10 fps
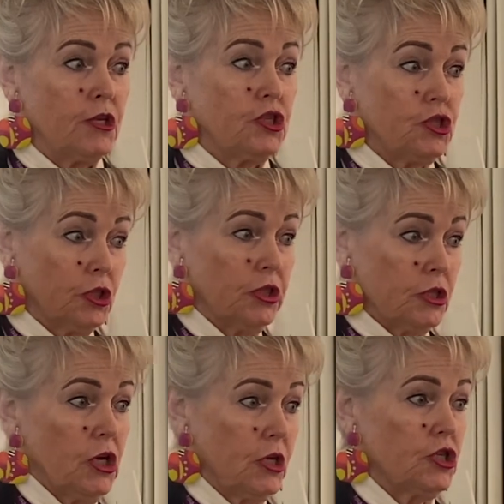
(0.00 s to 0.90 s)
She took the
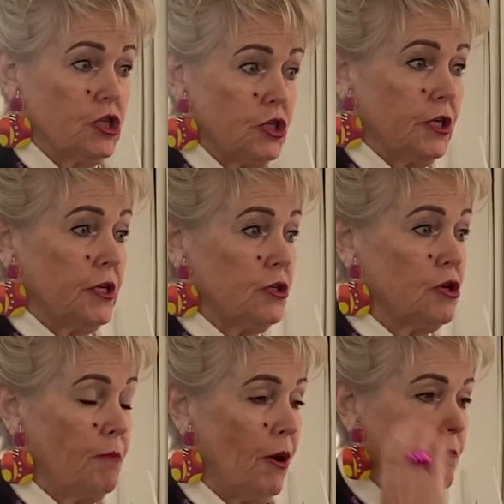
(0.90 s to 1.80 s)
dog and she took it into
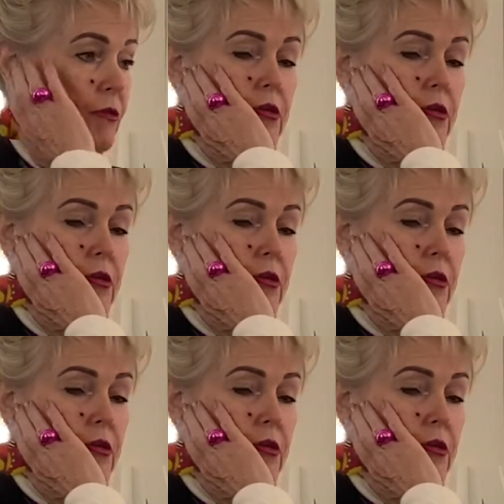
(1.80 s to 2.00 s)
her apartment.